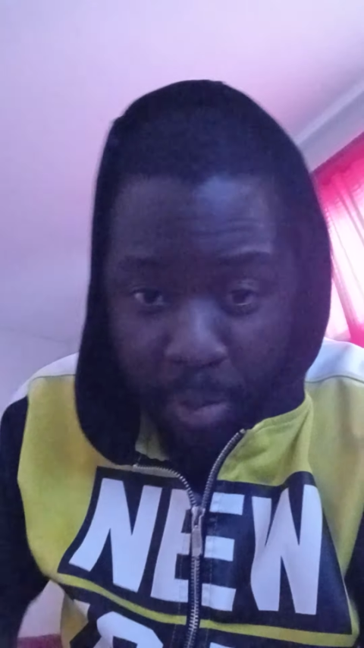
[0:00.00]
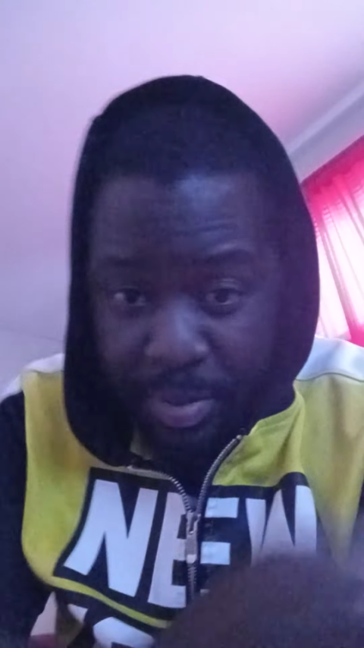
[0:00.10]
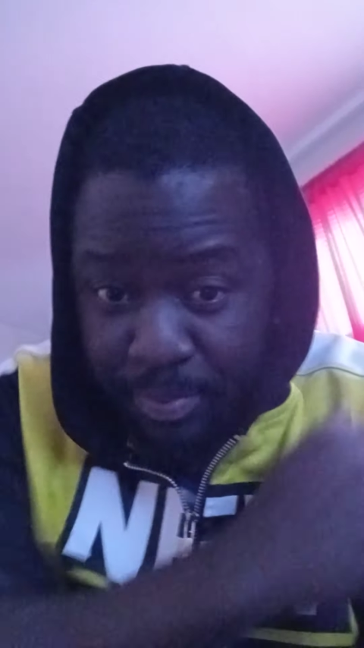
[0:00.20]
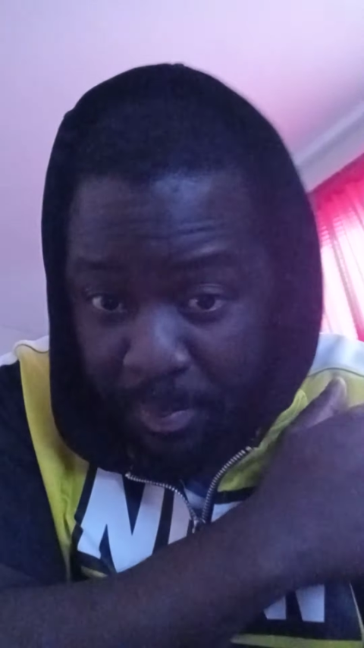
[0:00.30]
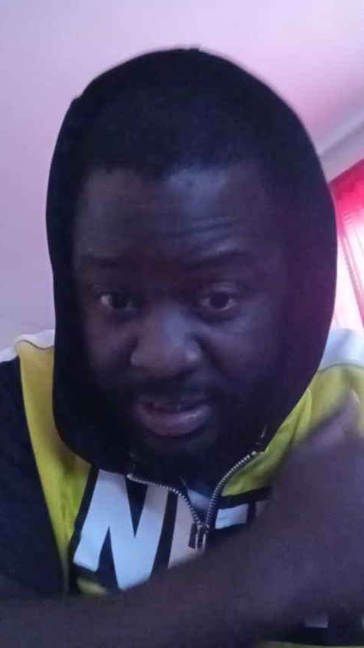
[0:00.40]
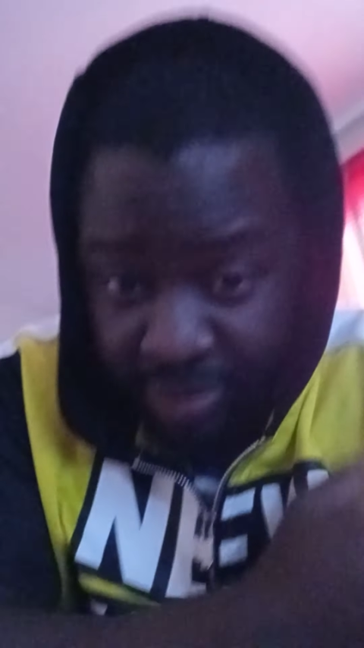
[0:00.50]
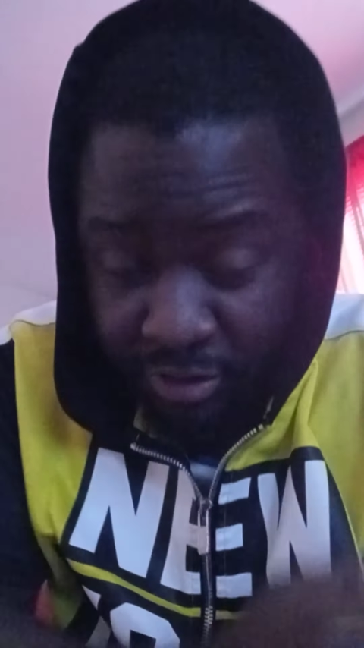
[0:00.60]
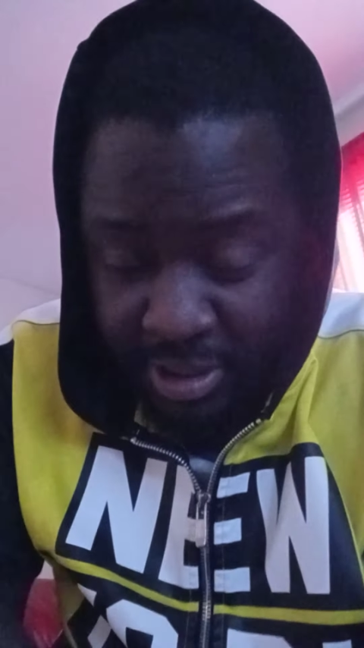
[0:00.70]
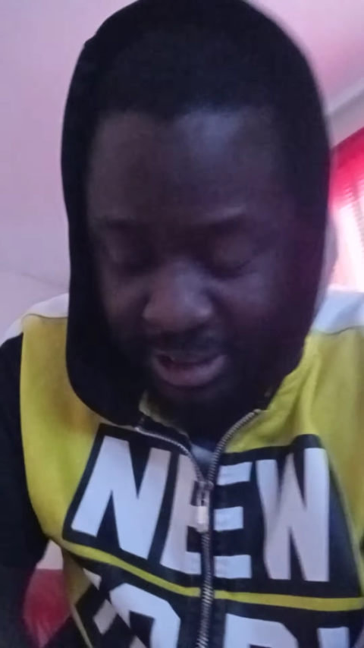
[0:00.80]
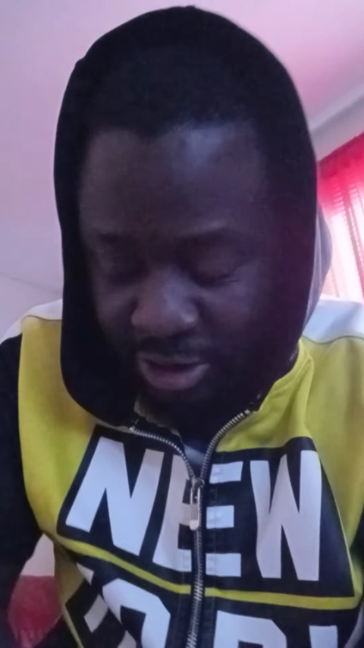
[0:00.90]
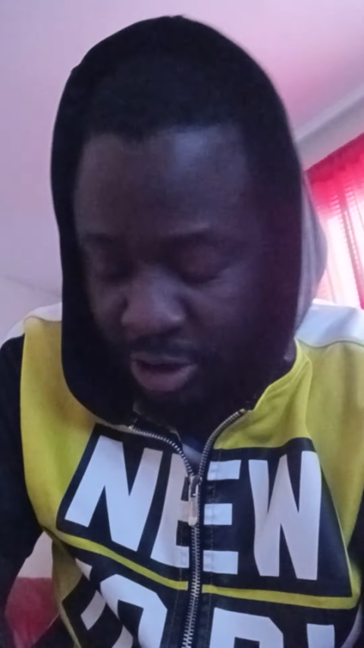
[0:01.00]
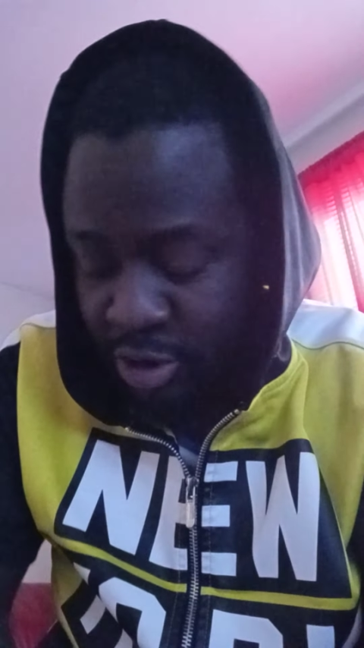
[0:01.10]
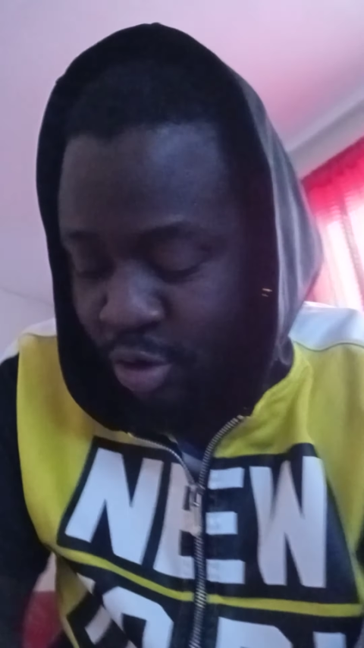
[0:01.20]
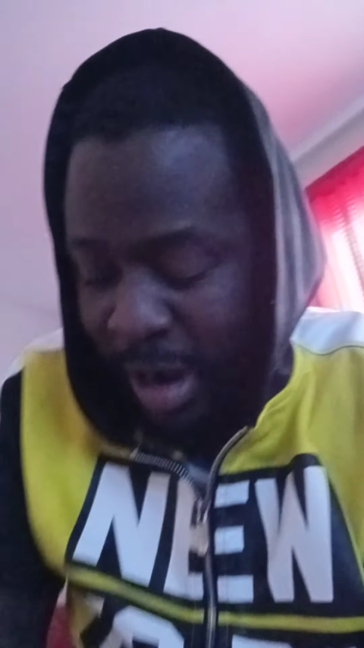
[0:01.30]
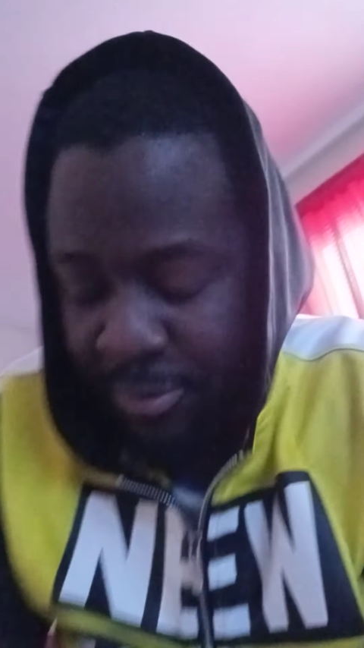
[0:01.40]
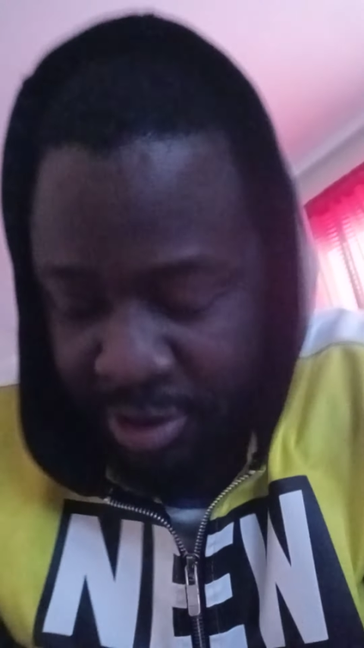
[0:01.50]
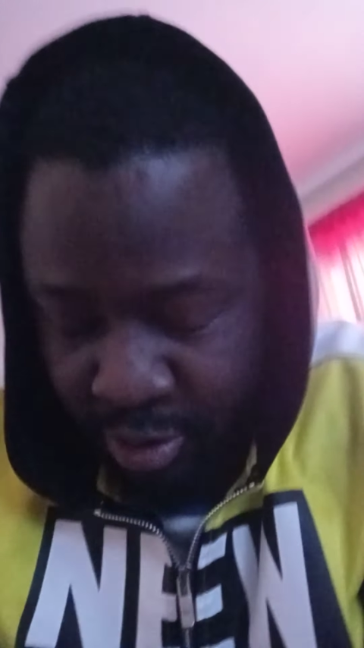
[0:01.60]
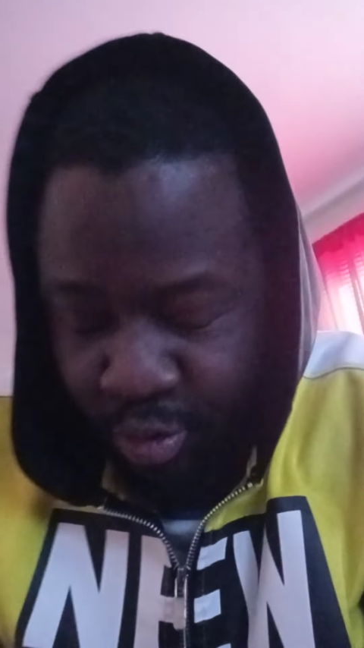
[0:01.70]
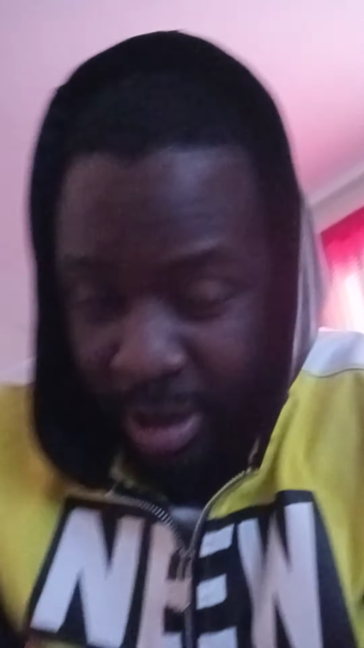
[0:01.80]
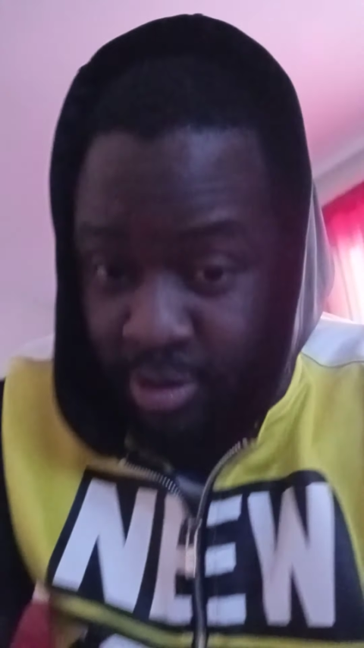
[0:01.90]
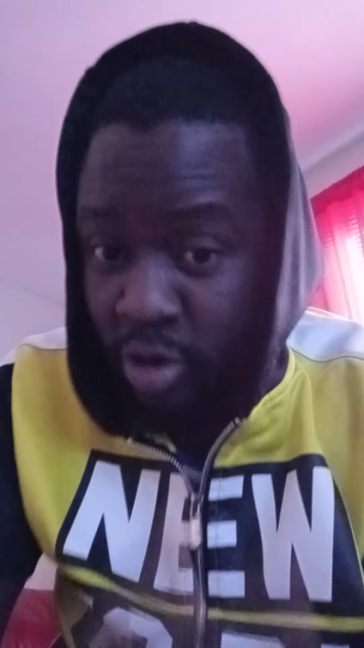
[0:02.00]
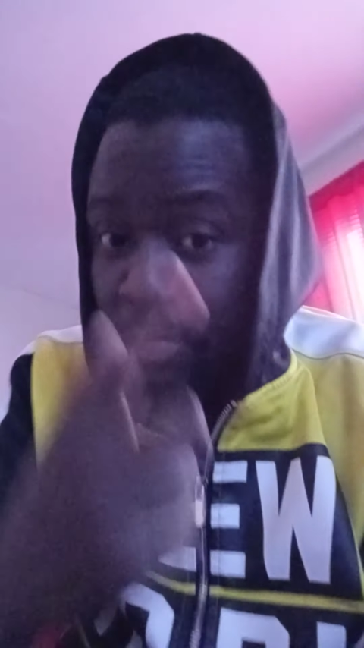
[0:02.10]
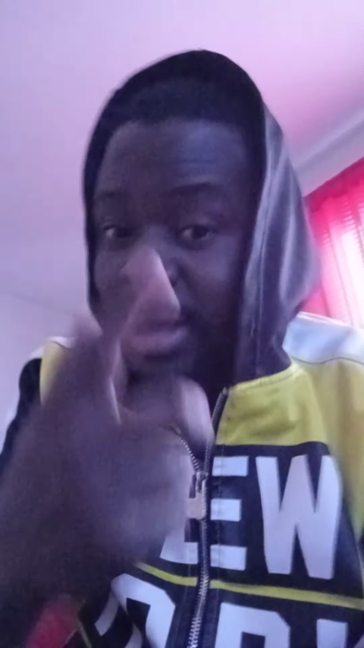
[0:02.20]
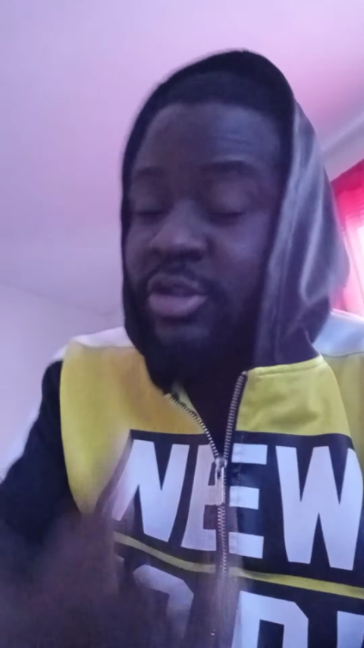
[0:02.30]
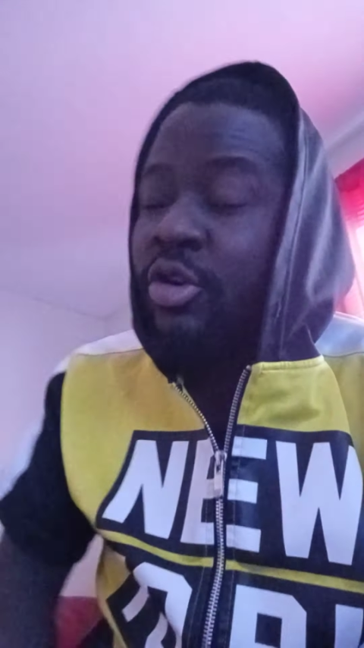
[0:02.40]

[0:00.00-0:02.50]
Oh, people, BTV Nation, you know how we do it. You know my